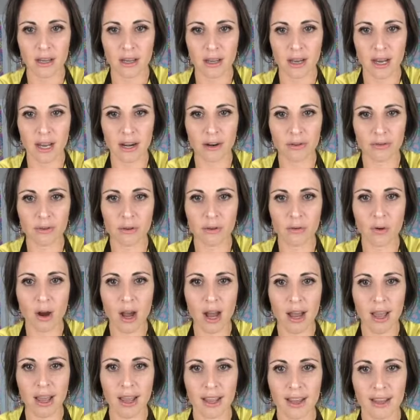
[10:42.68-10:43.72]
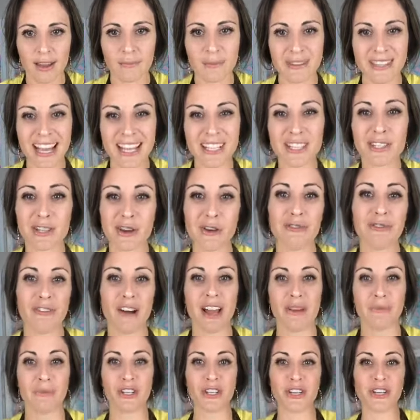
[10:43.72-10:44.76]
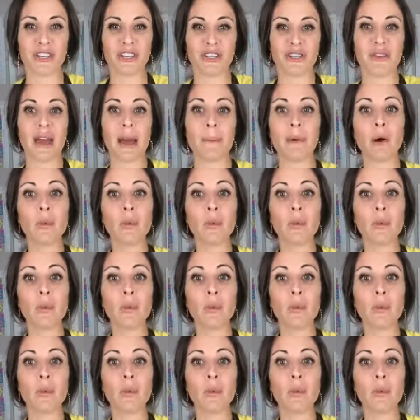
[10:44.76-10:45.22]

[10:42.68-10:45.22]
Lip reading: I don't know why, but that's so fun when you can do that.